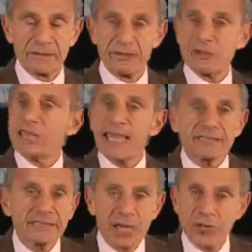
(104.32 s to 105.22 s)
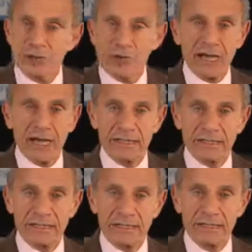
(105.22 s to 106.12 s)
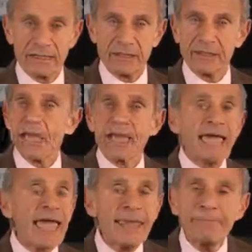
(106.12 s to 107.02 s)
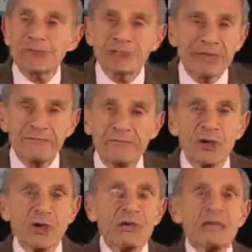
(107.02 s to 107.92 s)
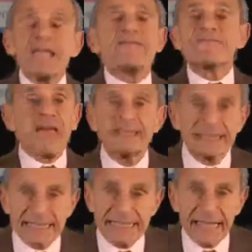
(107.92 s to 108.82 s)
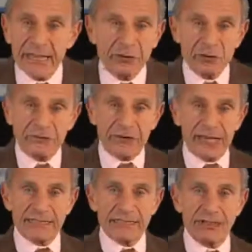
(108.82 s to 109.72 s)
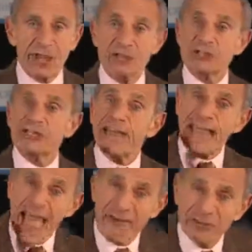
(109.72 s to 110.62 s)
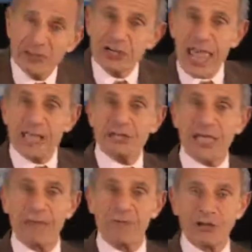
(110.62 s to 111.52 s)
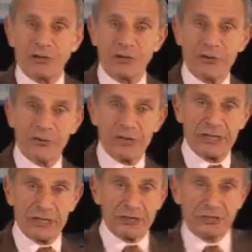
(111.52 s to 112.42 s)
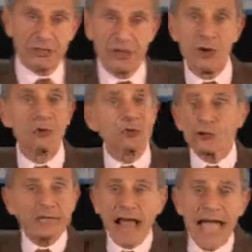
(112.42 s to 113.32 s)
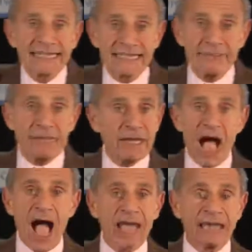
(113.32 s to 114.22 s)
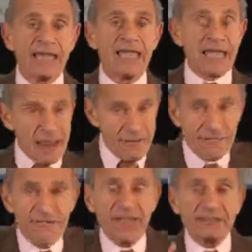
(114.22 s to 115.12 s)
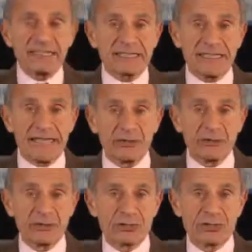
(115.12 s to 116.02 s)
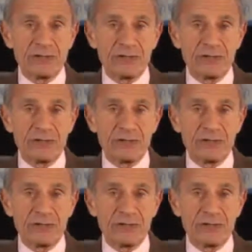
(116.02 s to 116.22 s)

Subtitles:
You can't take shortcuts. Cambridge didn't invent the standards for installation. They haven't changed that much in 30 years. Nor did ICPI invent the standards.